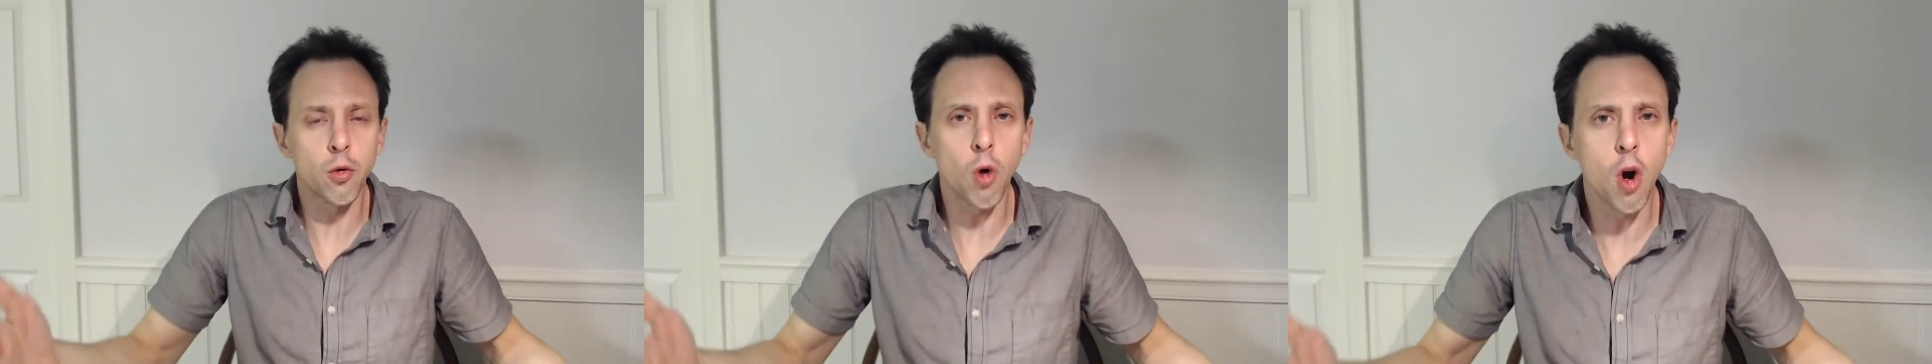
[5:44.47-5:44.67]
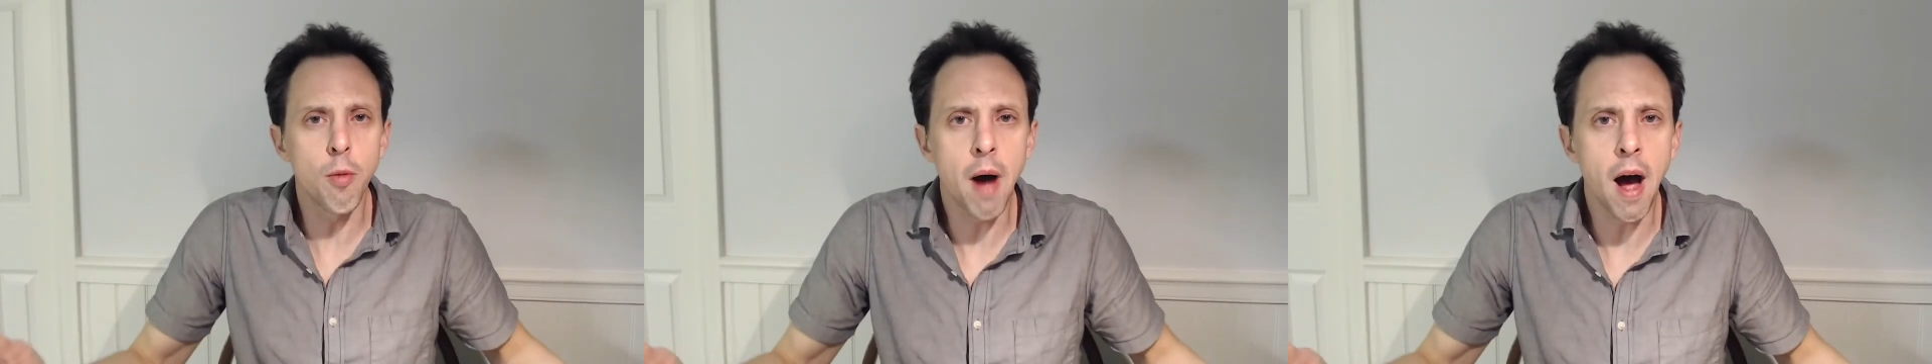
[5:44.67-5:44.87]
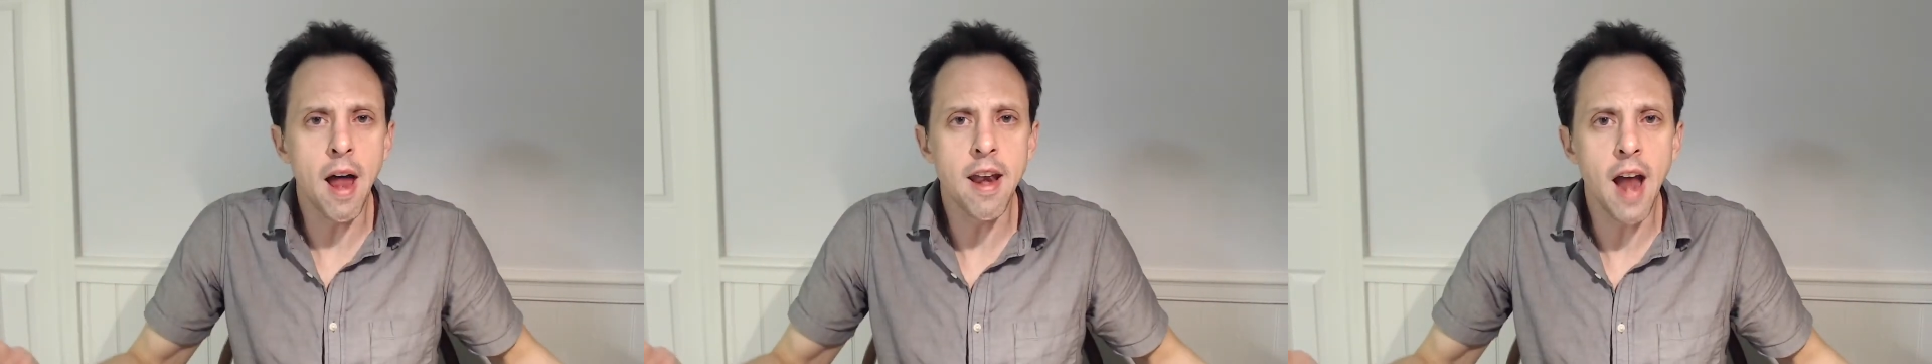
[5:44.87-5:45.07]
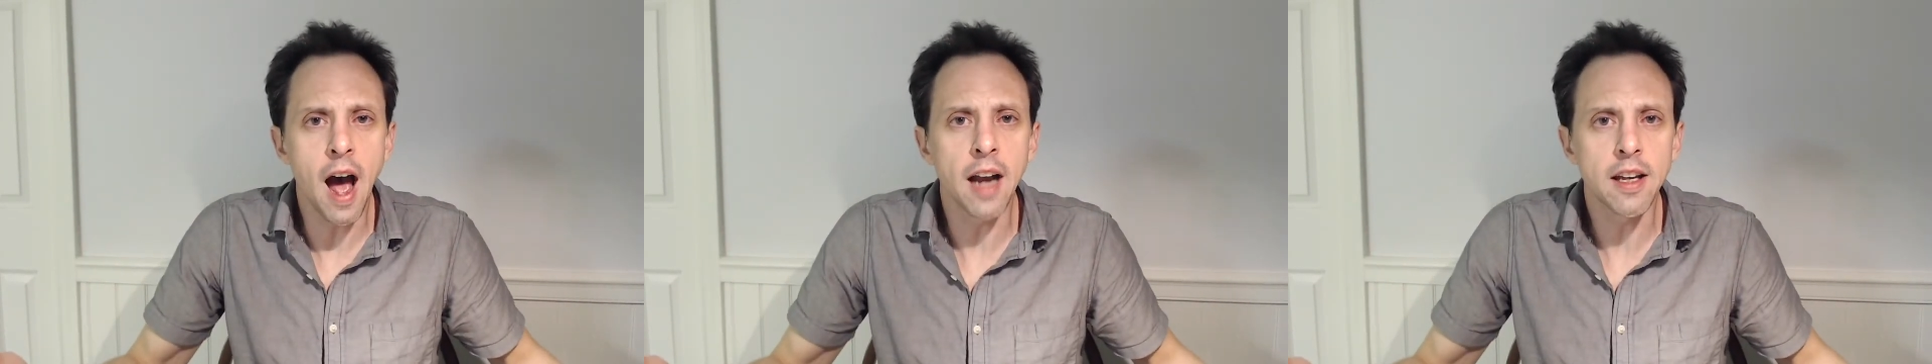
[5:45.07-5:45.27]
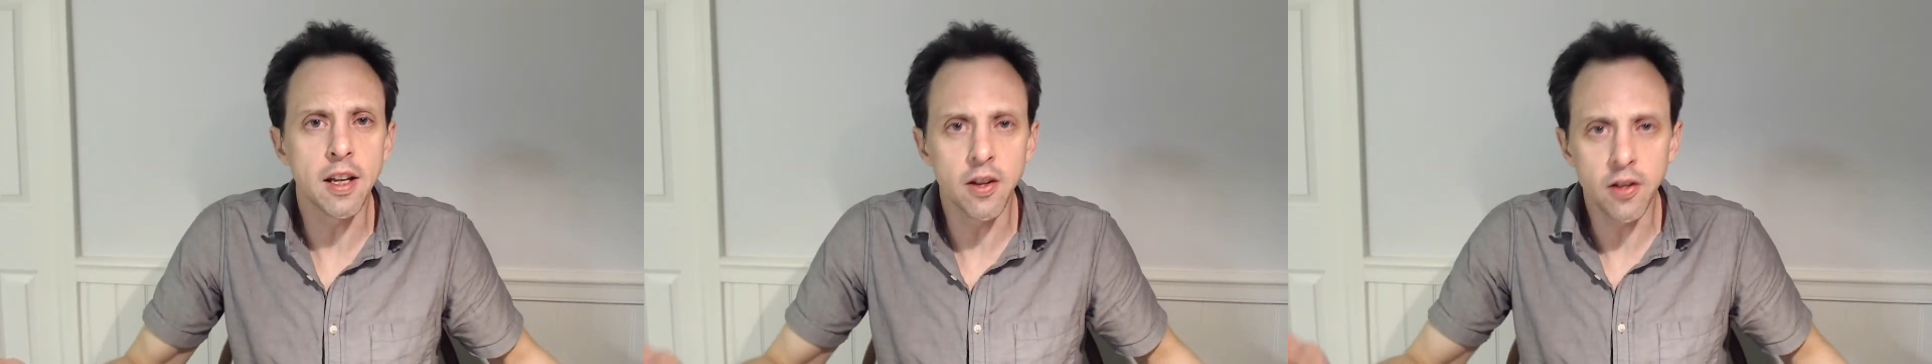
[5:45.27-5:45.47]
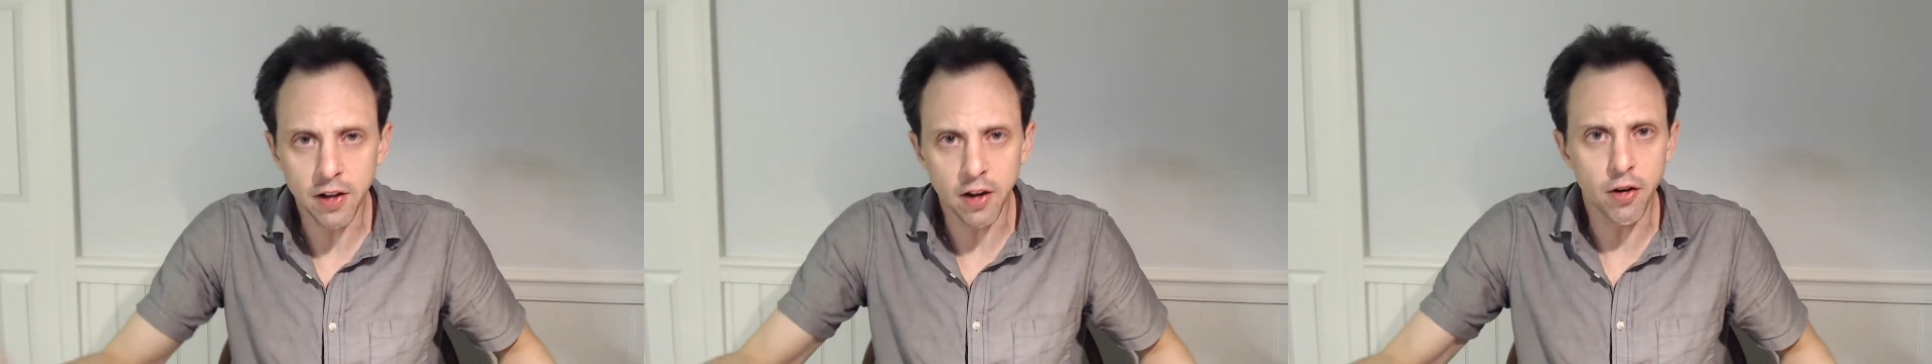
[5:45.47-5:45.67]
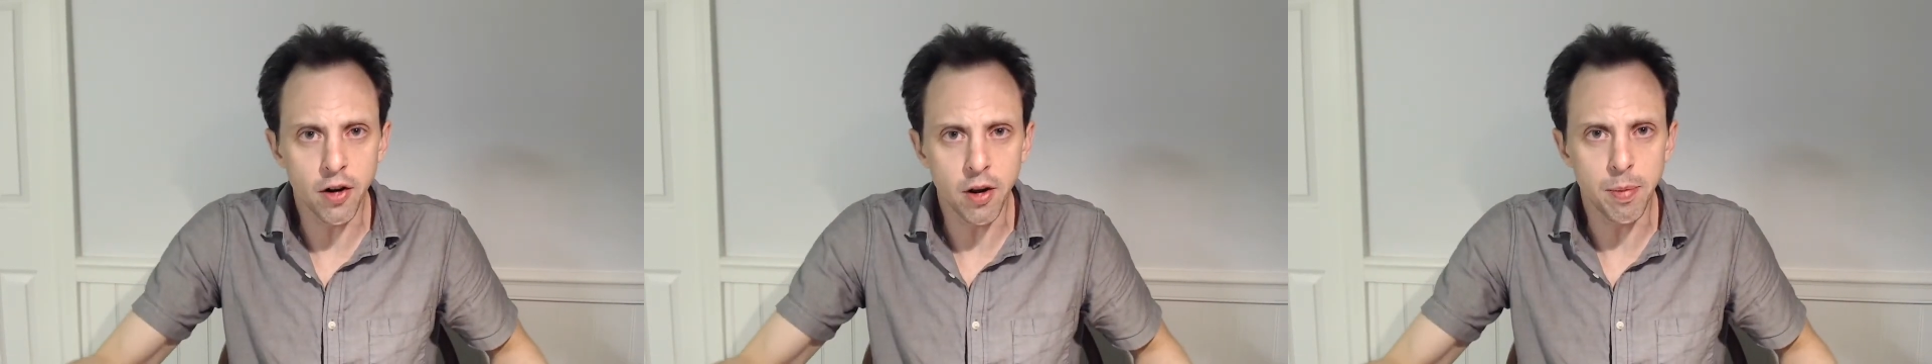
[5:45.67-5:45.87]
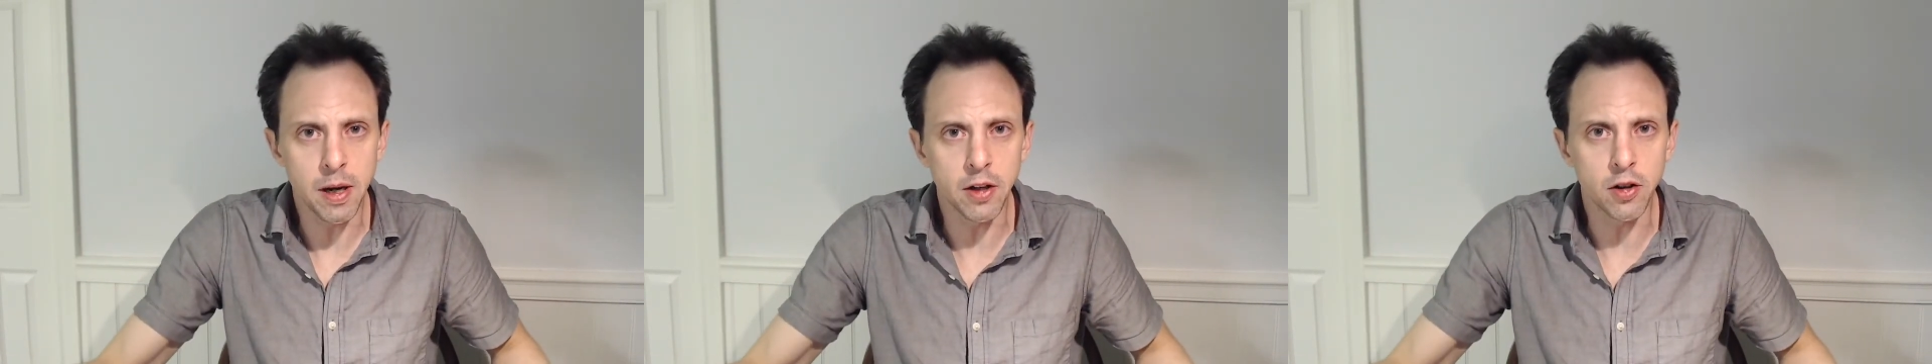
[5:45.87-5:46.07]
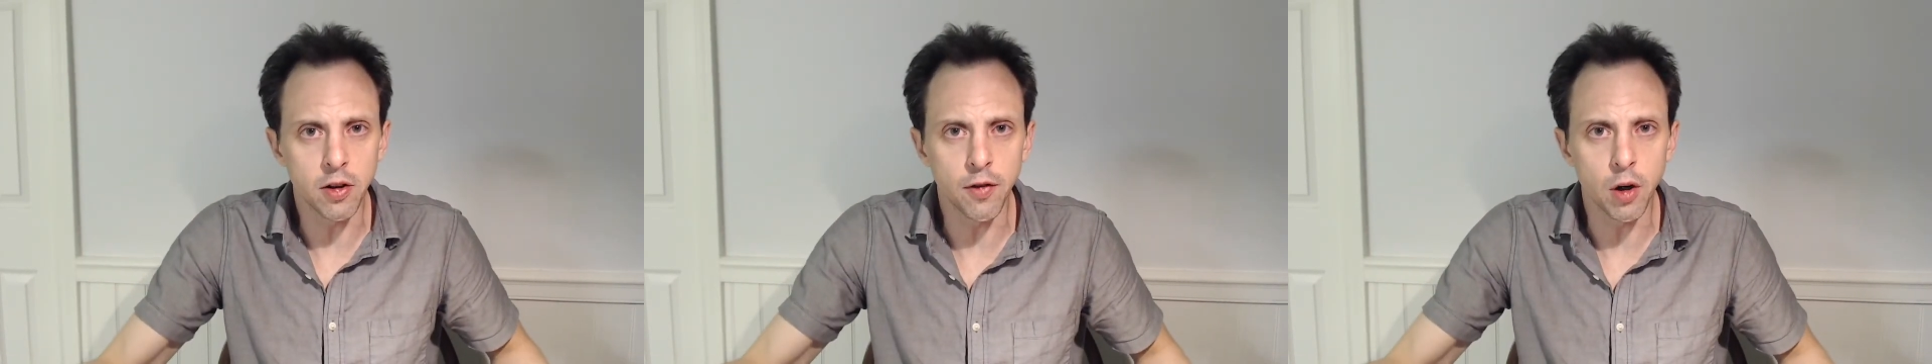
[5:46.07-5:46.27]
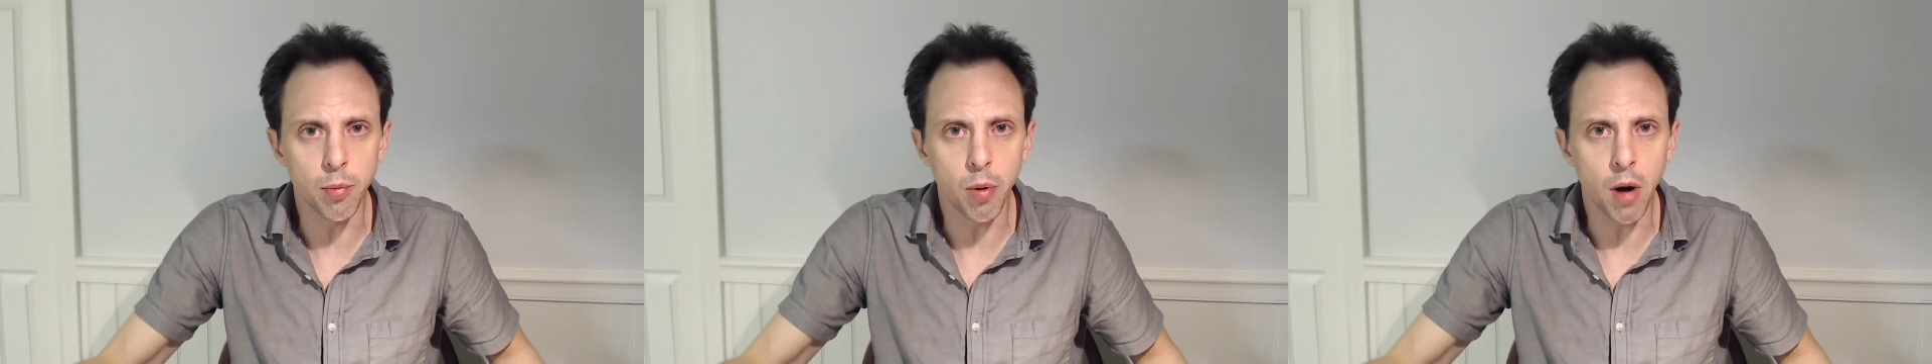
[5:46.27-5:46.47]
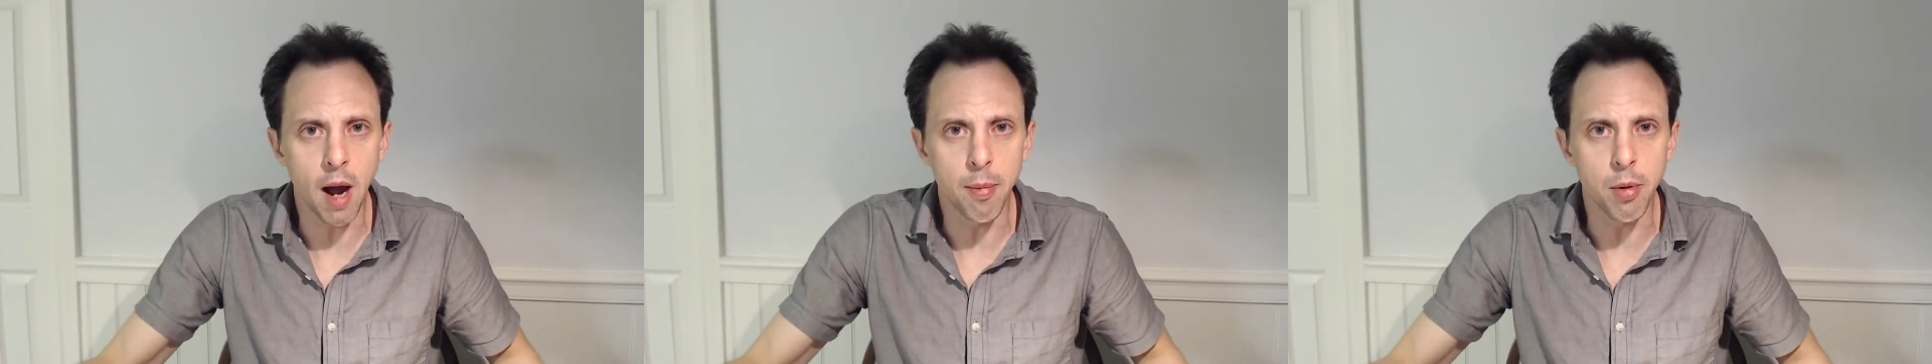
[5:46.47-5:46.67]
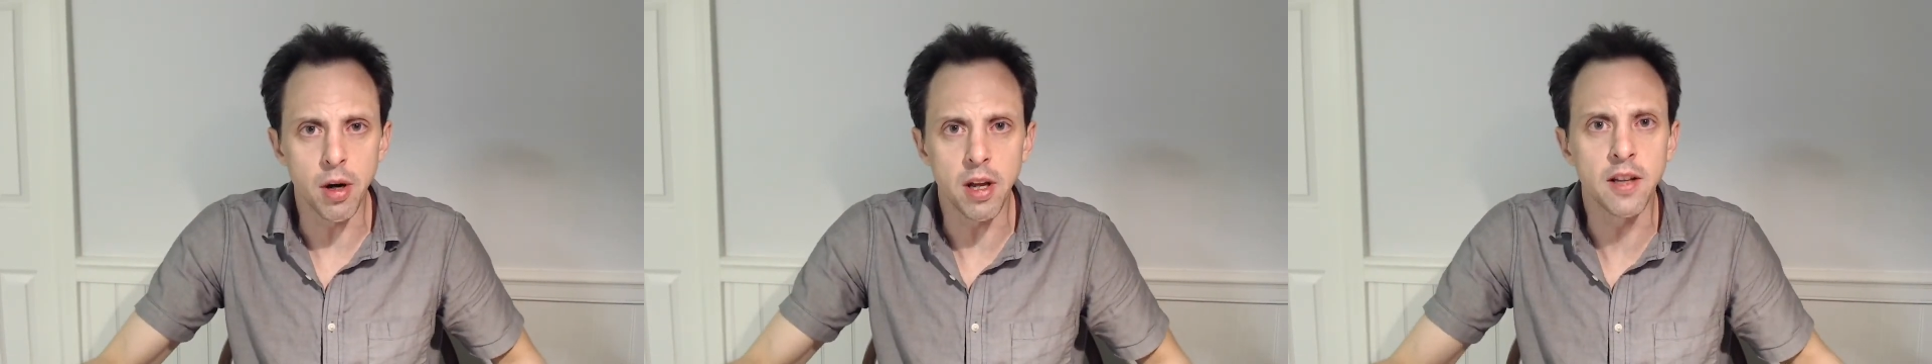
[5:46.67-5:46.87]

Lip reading: robot not considered a piece of your property?